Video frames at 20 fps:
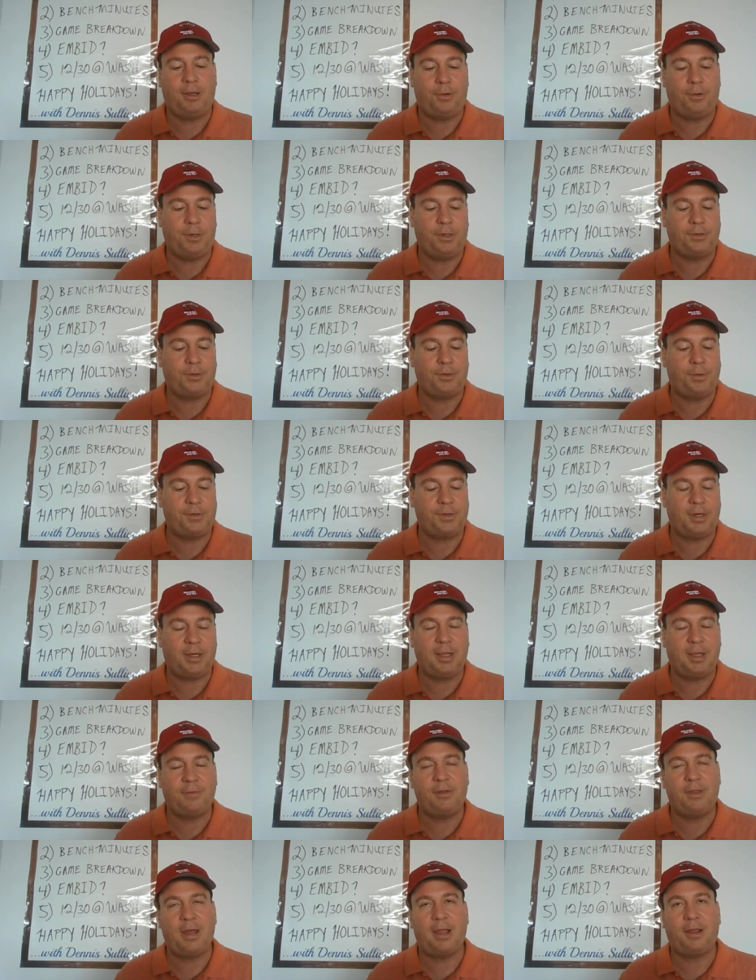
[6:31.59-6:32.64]
He's always going
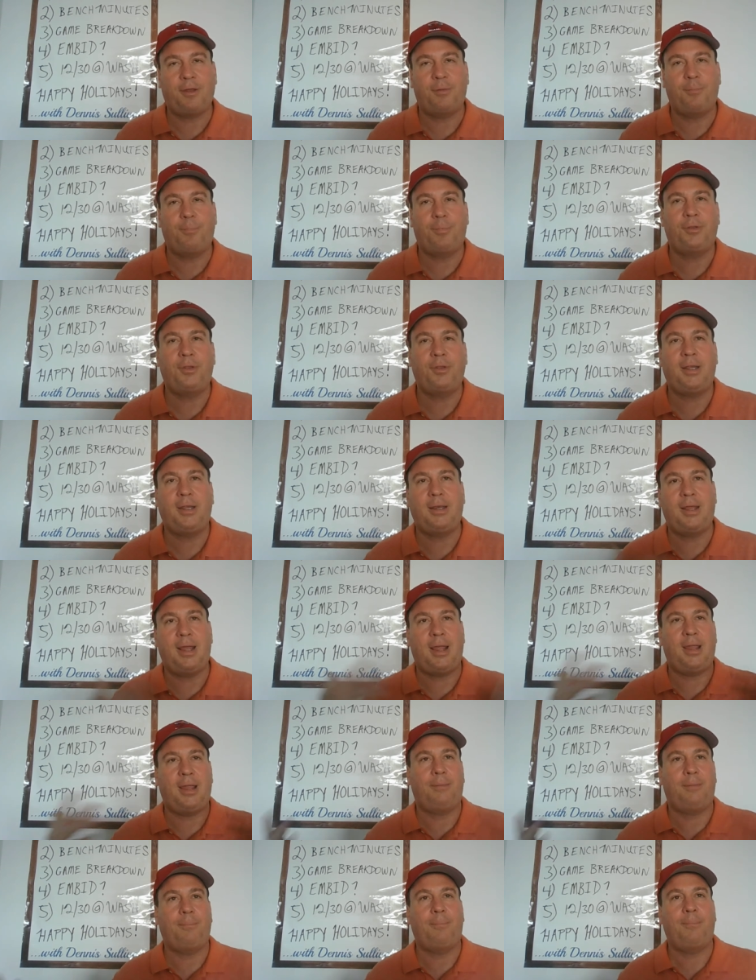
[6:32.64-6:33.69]
to give you that complete
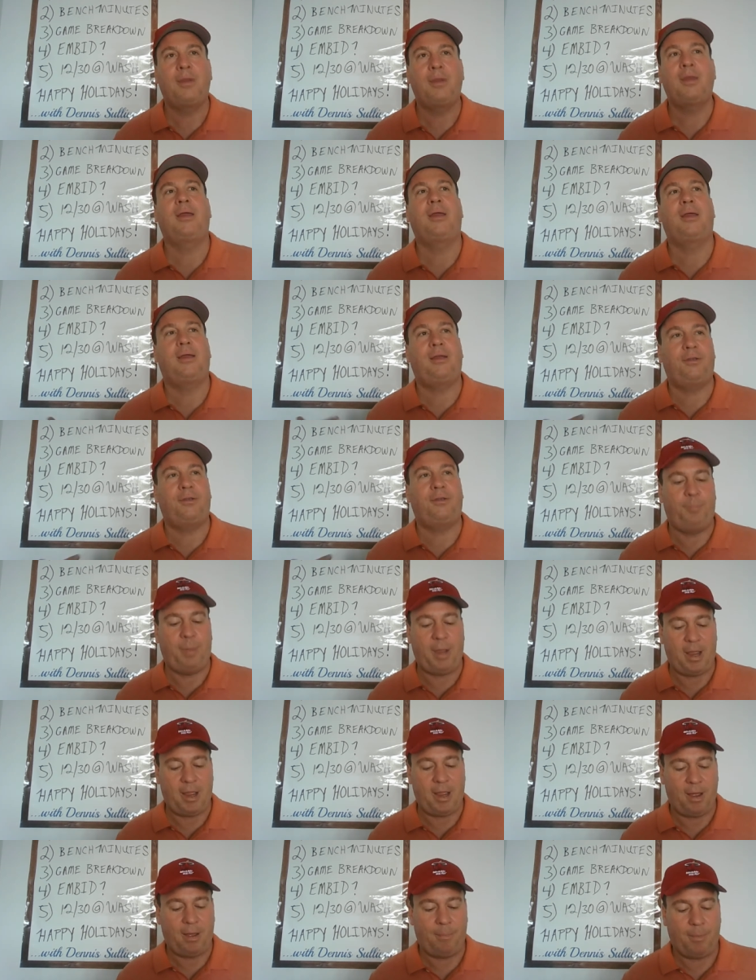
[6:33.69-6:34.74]
game. Is
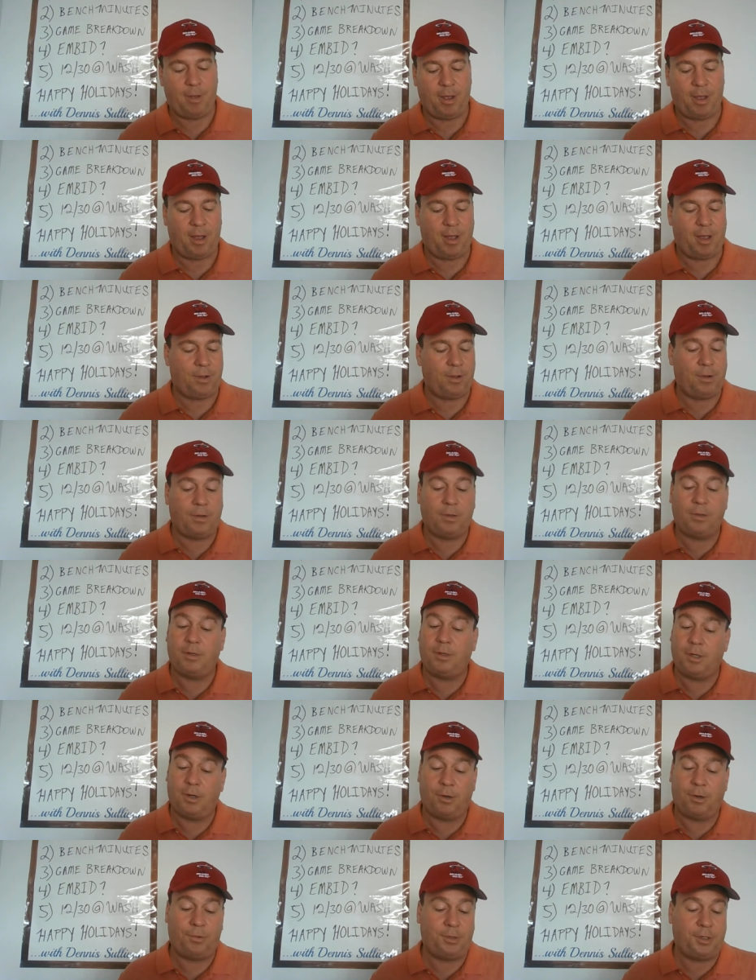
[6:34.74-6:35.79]
Bam
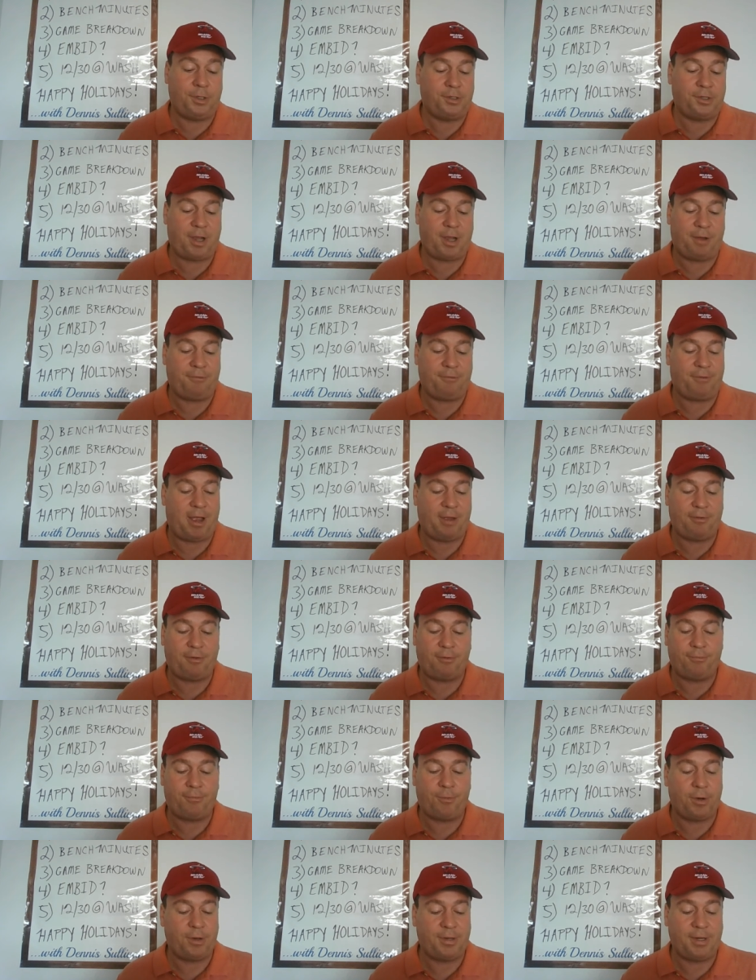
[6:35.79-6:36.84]
only shot 5
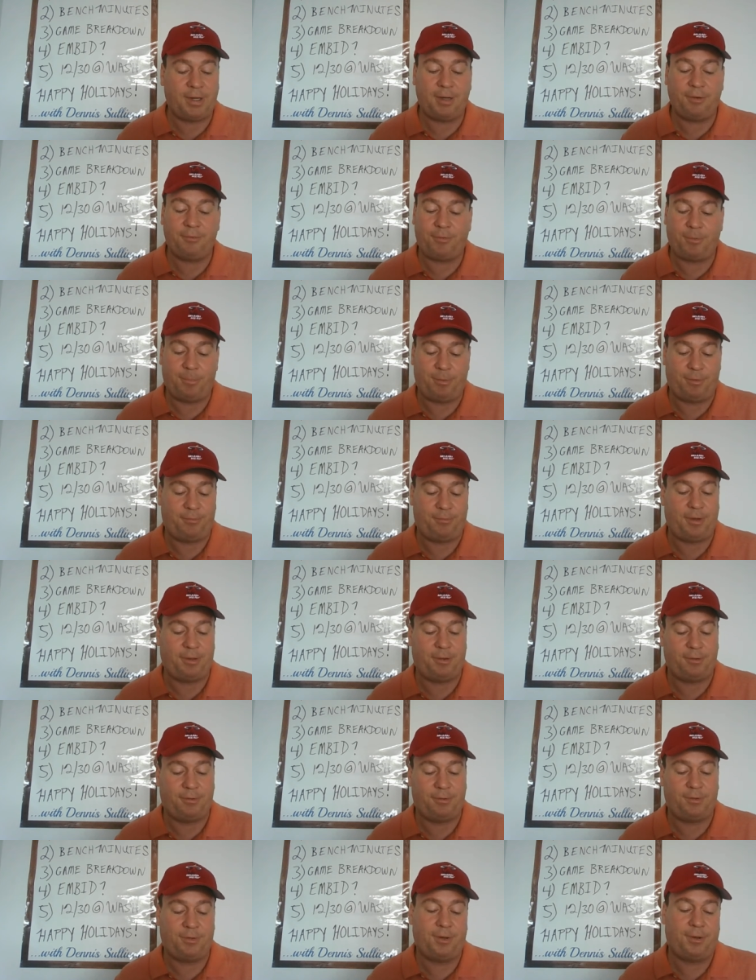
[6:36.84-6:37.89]
of 14 from the
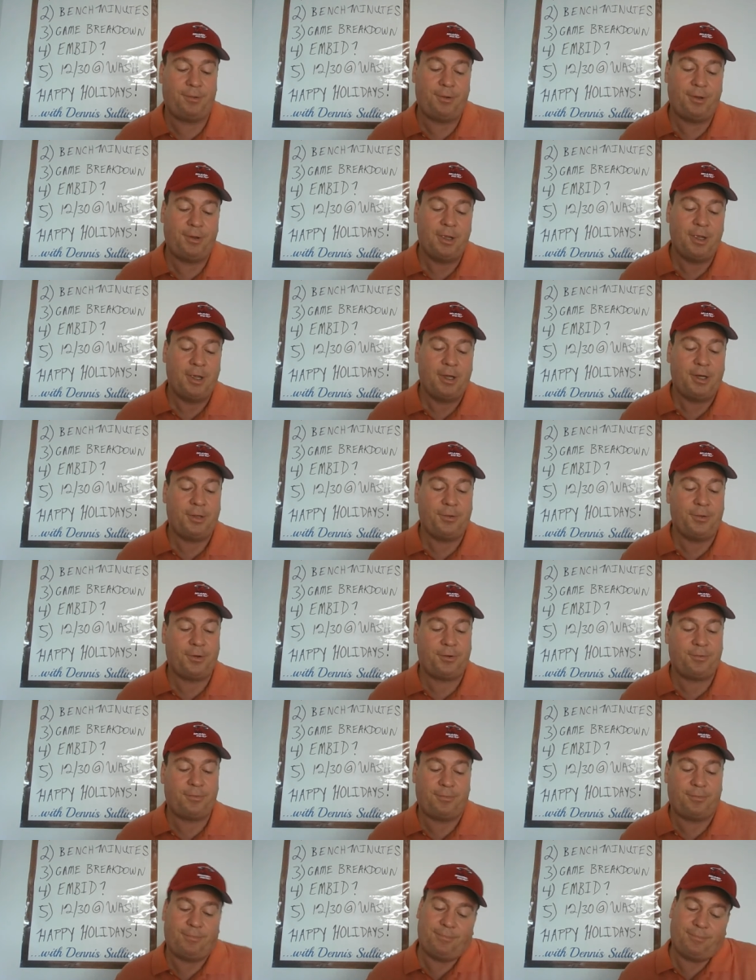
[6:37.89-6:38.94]
field. So you
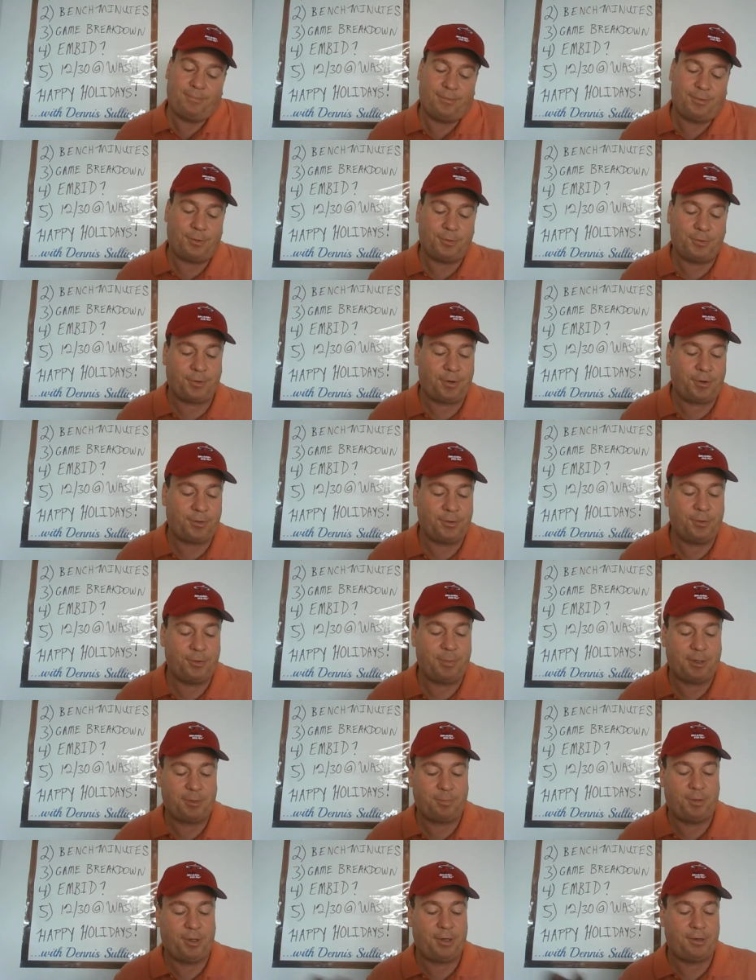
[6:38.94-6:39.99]
look, those are our 2
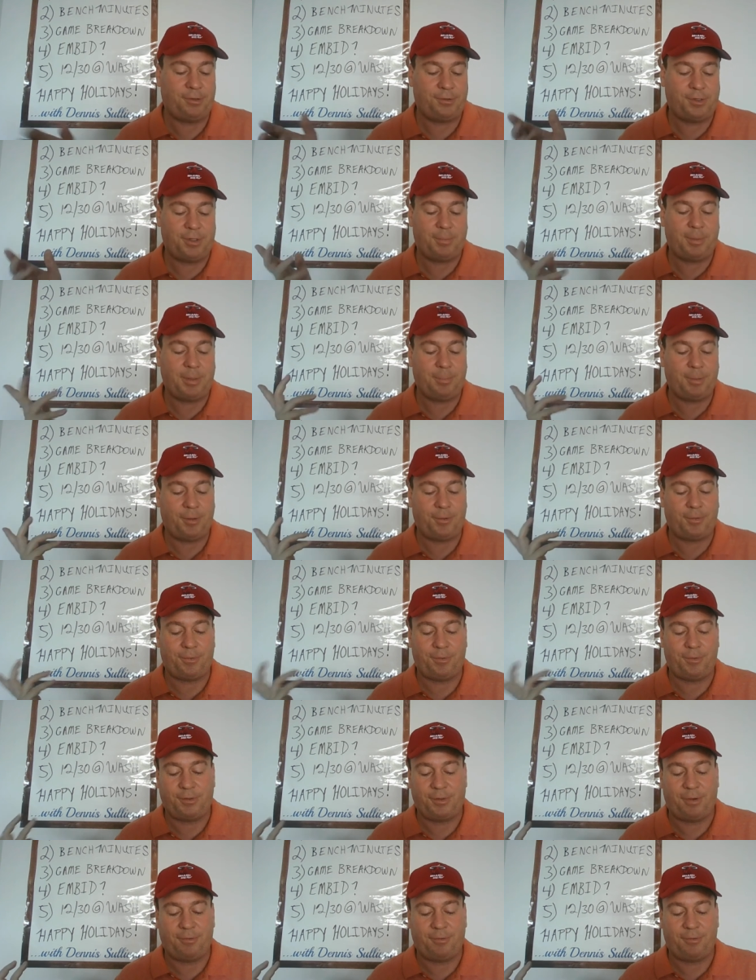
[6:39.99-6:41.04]
best players. Jimmy Butler
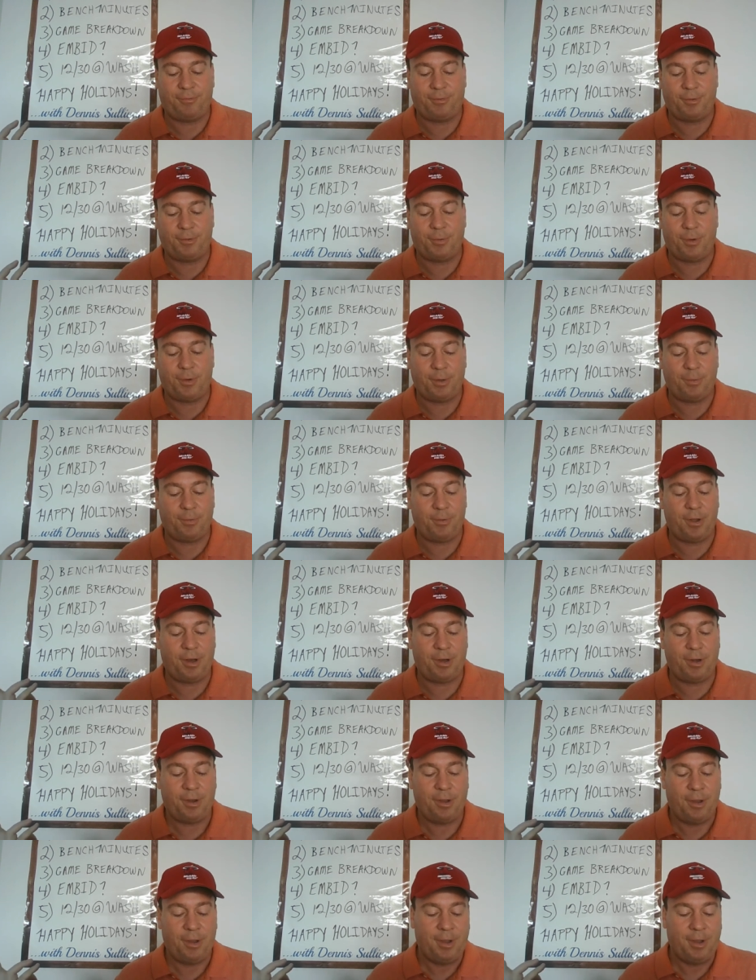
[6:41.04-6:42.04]
was 7 for 21.